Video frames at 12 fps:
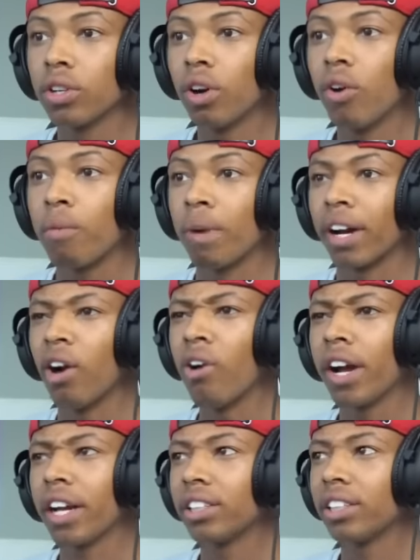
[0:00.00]
Oh my, oh,
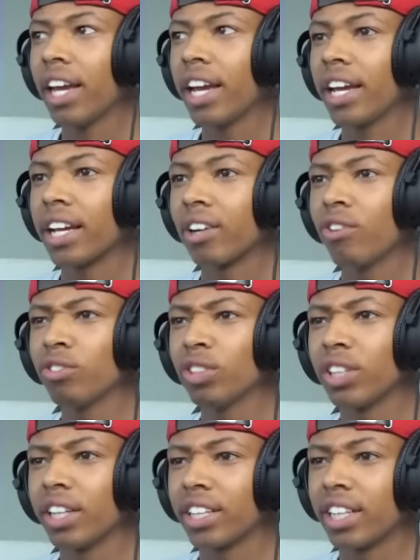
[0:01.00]
I, dang. Oh,
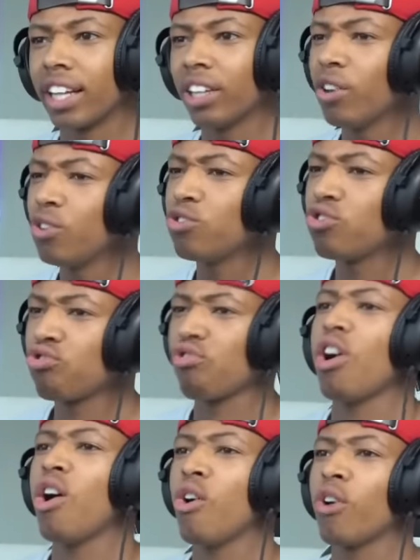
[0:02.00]
I, I know you
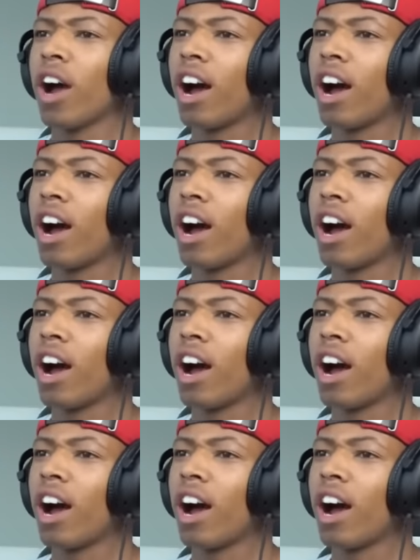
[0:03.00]
strong.